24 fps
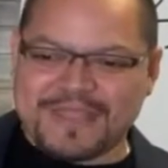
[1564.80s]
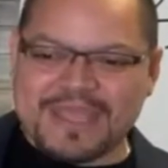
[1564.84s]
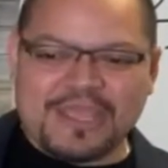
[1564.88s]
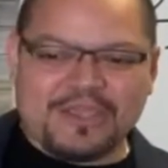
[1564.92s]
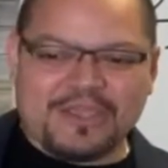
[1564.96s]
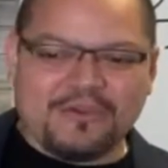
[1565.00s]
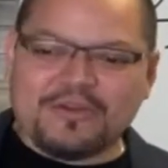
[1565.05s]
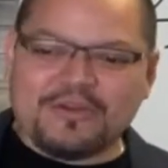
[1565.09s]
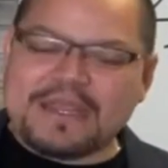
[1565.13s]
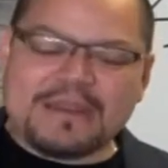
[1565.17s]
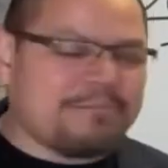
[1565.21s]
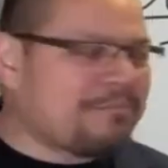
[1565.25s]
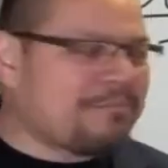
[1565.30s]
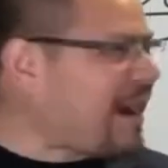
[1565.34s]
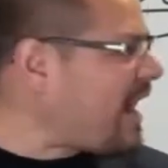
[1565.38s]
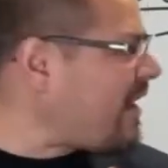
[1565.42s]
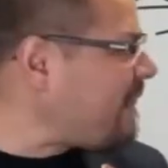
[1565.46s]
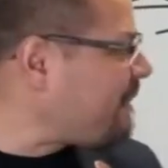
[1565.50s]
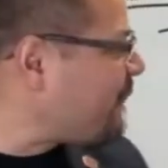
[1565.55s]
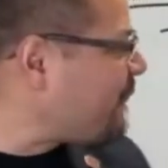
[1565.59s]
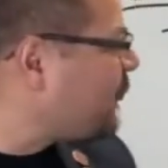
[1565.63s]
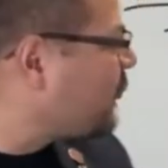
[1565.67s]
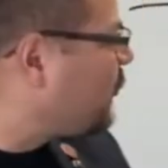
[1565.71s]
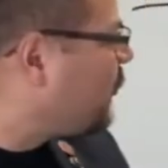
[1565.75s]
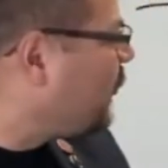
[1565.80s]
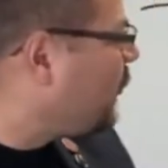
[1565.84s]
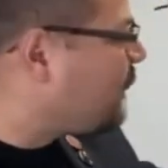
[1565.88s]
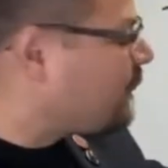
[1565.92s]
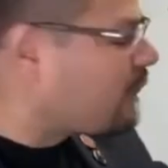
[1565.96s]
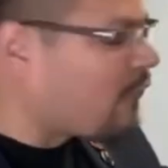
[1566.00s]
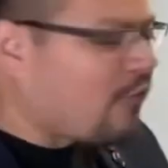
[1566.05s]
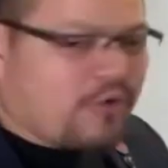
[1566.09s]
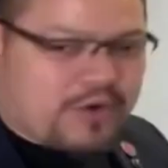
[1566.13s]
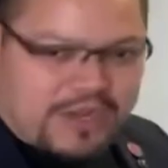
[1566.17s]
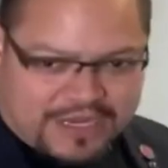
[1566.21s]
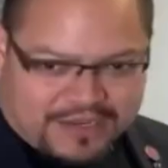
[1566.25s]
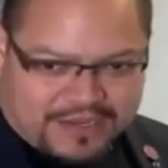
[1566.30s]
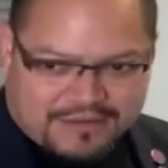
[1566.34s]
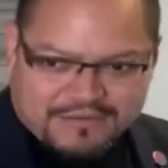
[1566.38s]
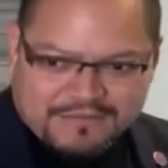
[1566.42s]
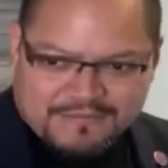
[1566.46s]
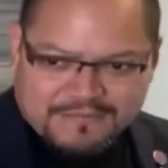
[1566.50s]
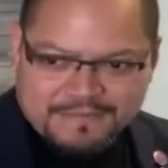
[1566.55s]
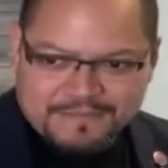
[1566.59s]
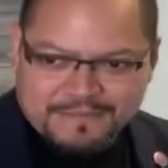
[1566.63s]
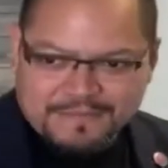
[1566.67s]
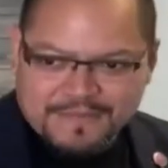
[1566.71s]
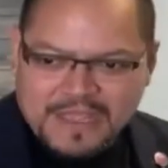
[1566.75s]
You didn't buy it for $240,000.
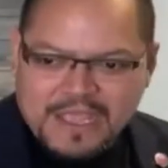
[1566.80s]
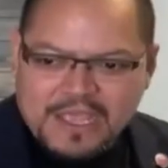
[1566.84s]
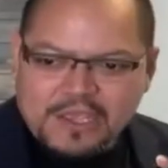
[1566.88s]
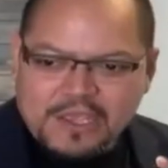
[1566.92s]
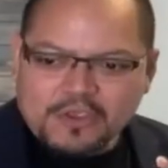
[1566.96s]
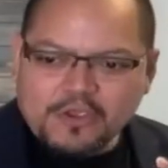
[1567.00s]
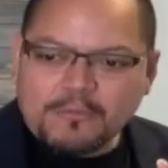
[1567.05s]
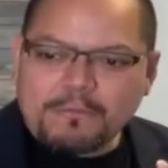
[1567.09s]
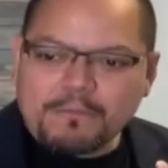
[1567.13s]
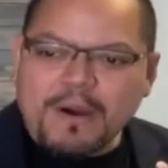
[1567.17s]
You